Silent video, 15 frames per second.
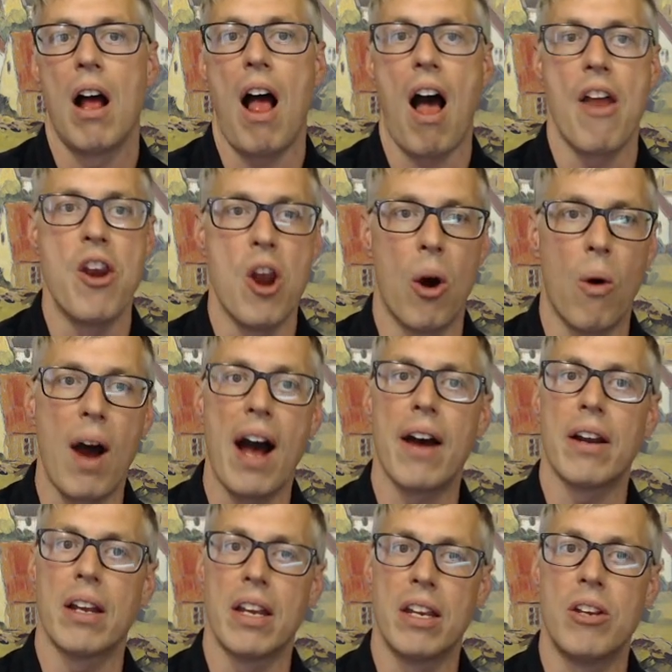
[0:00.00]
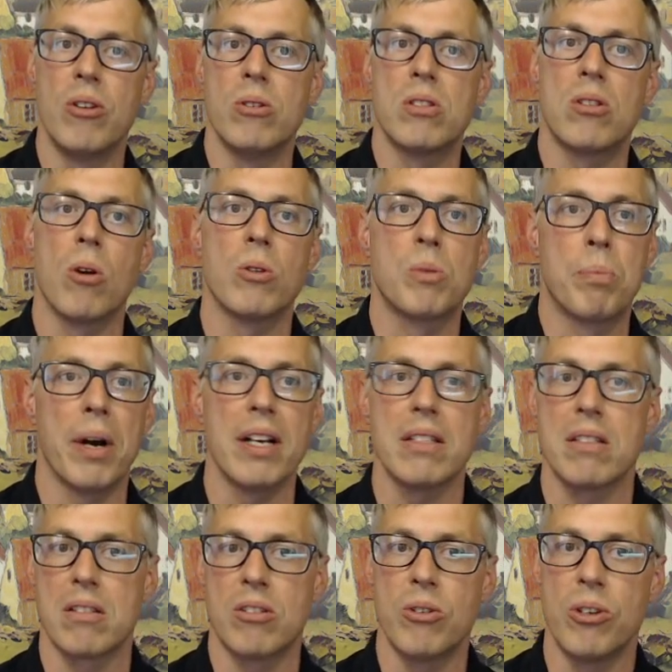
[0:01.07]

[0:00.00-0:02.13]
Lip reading: know how to use those buttons,